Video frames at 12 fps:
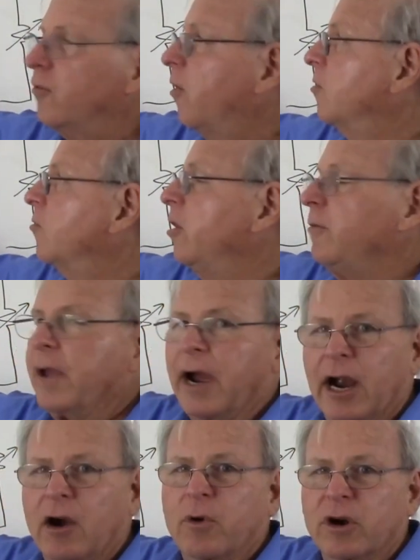It's always going to be
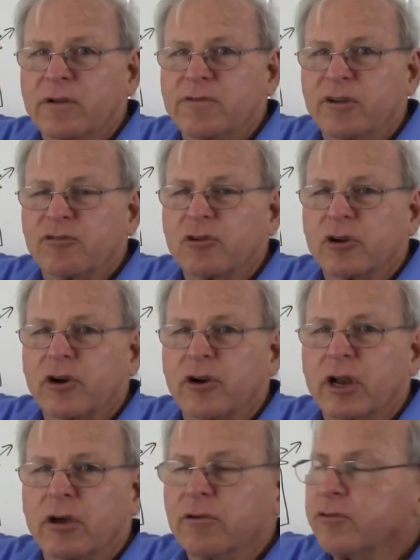higher where conventional
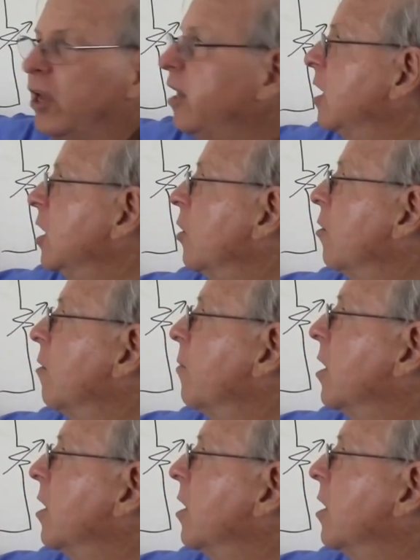current goes in and lower